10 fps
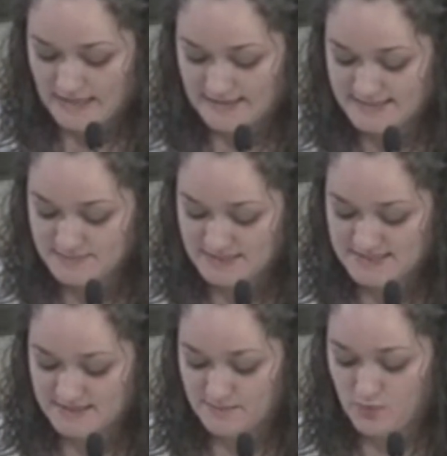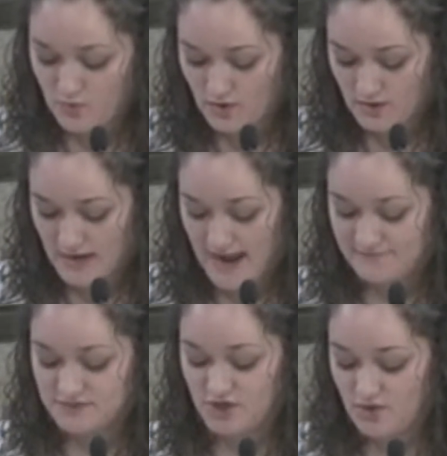This means that the poor
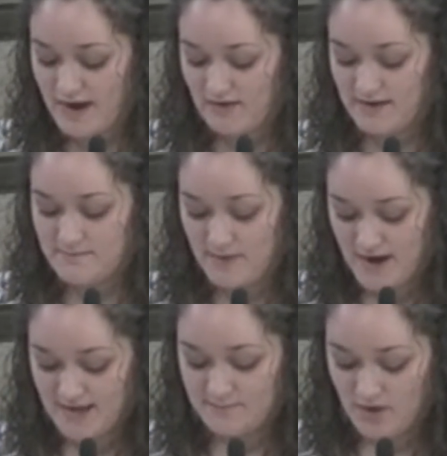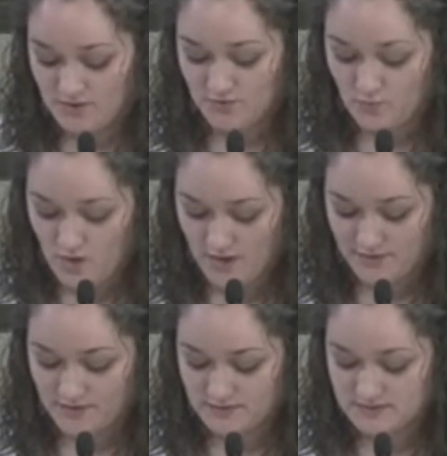have to go out and buy bottled
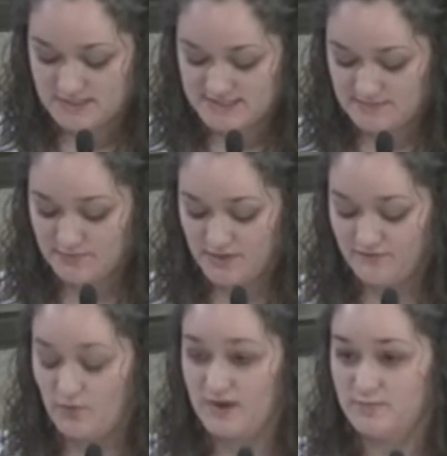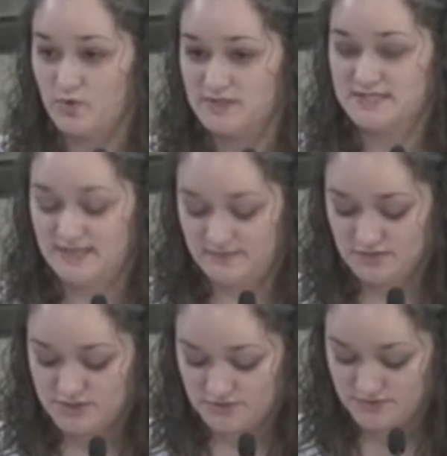water to simply avoid poisoning
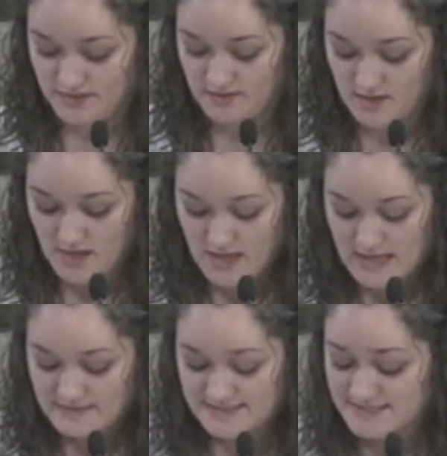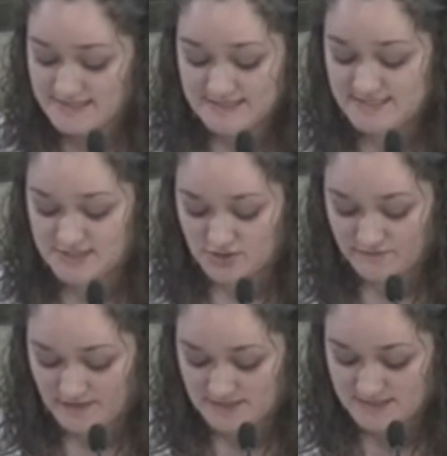their children. This is a
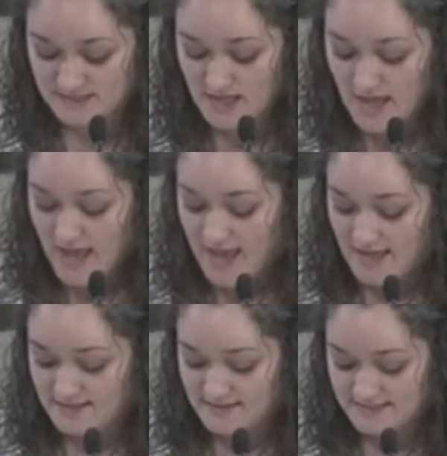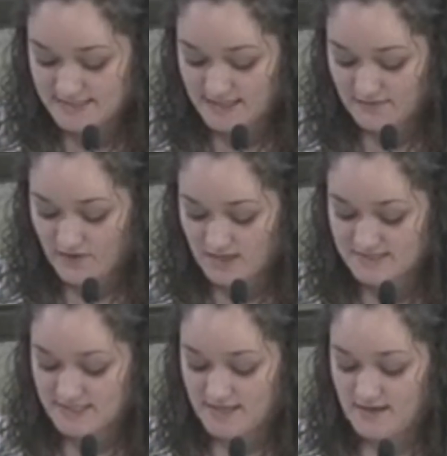disservice. And the city of
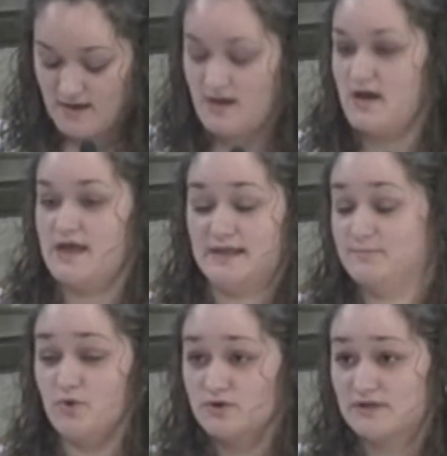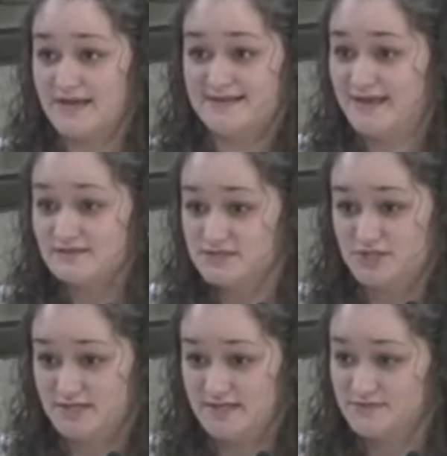Austin, and borderline
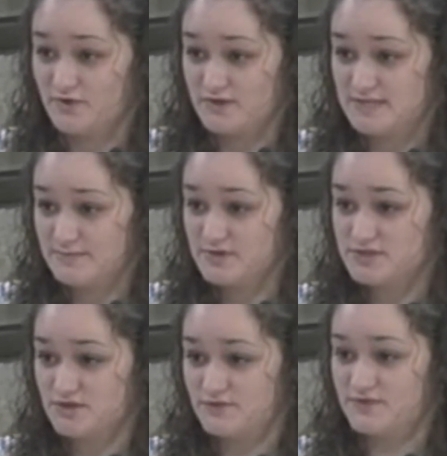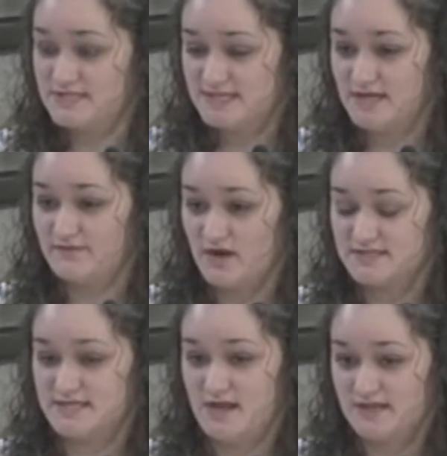negligent as far as I'm concerned, for the city of
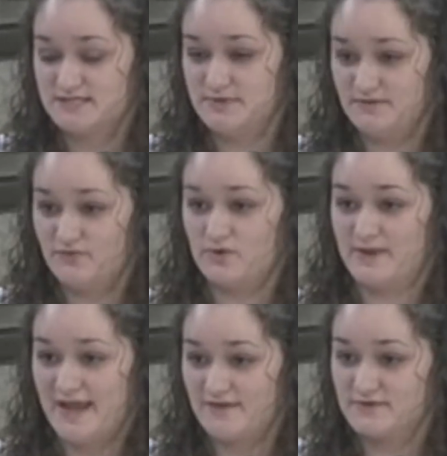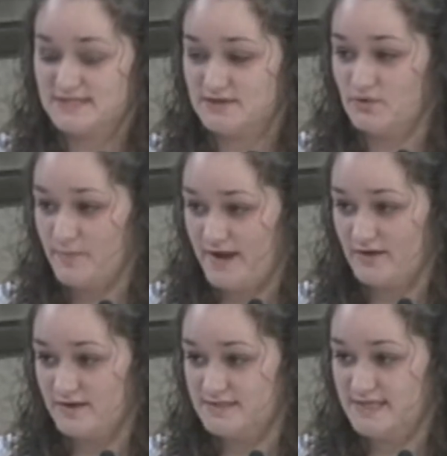Austin not to be informing every single
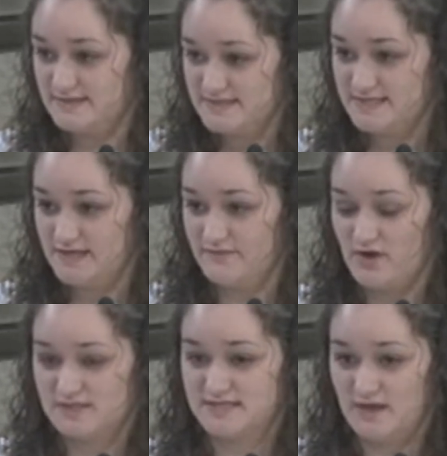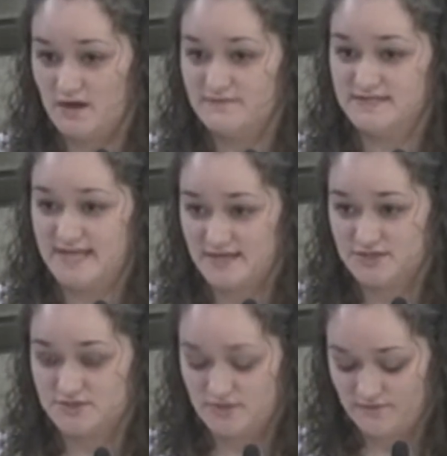parent in the city of Austin of the
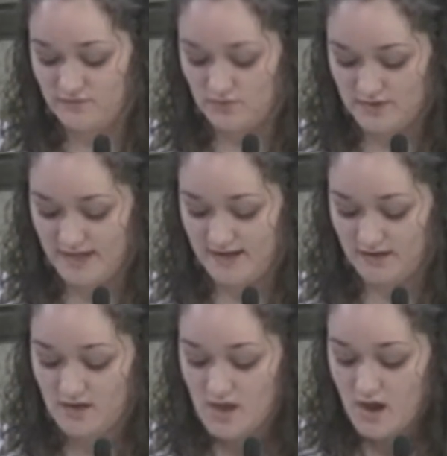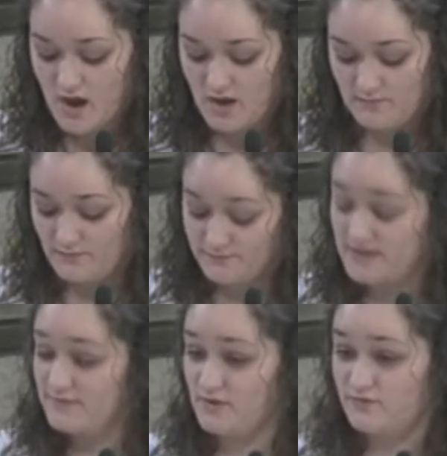dangers of fluoridating,
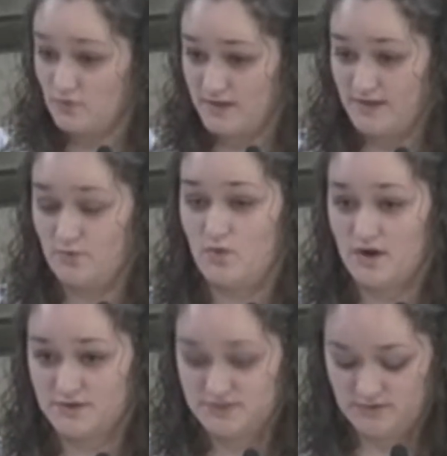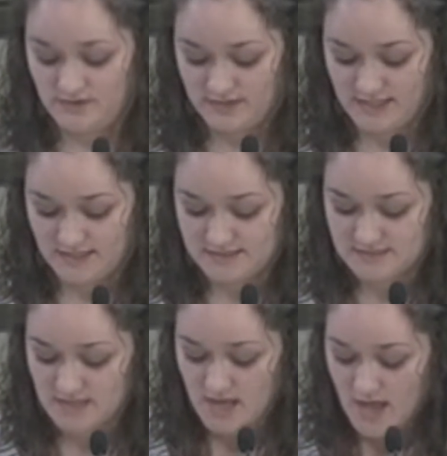giving fluoridated water to their
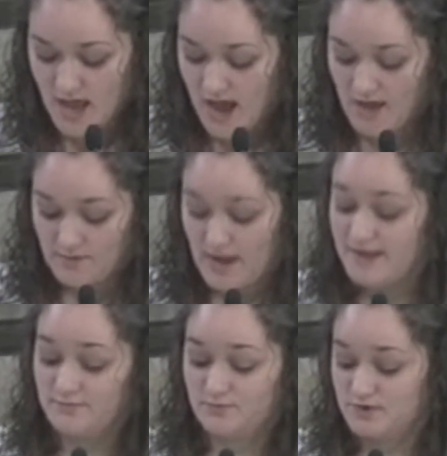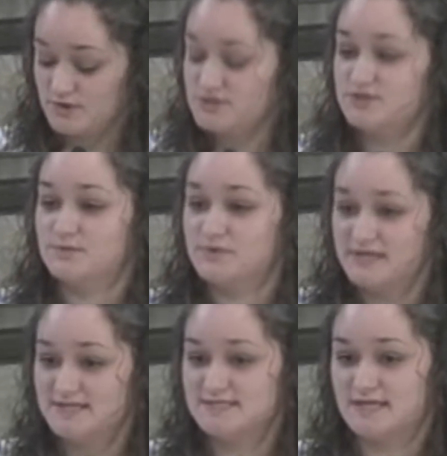kids. I would urge you to
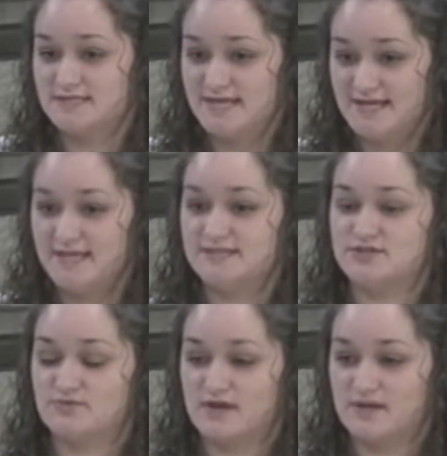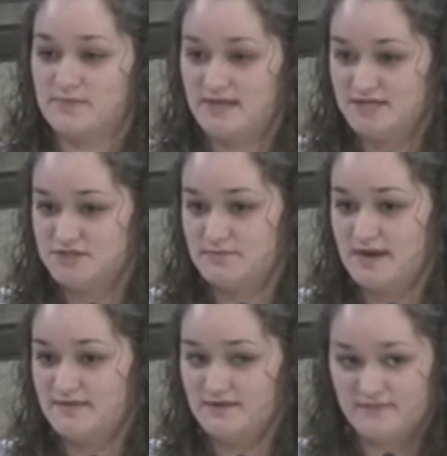please take heed to the recommendation
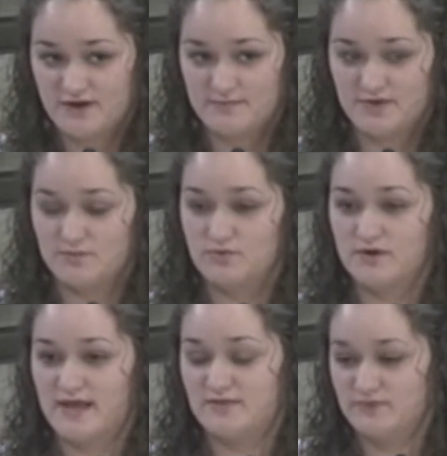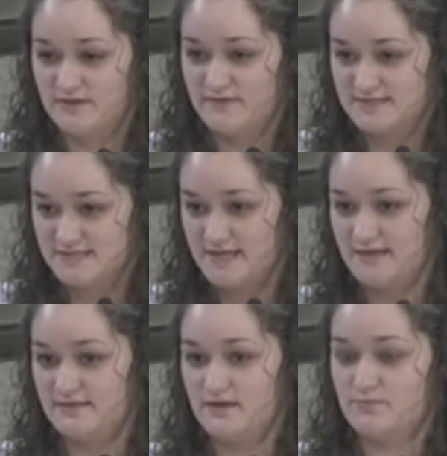by the Environmental Board and
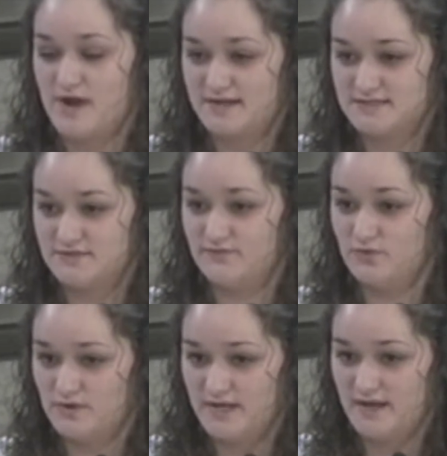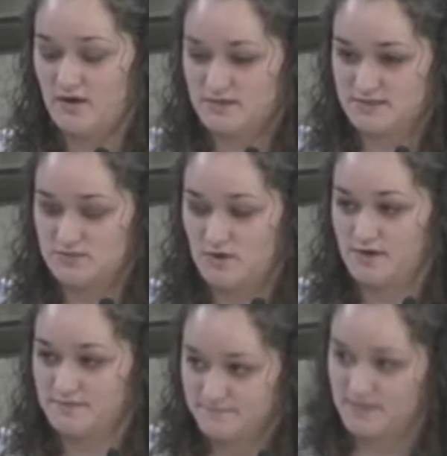reinvestigate the practice of fluoridating Austin's
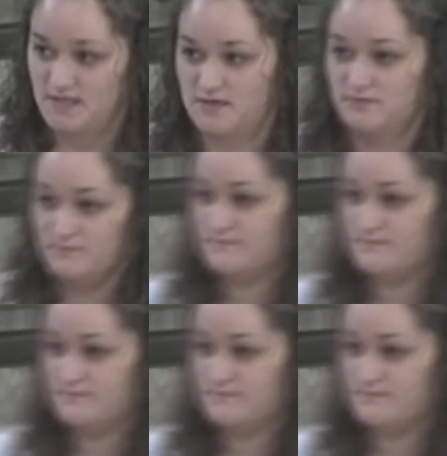water. Thank you.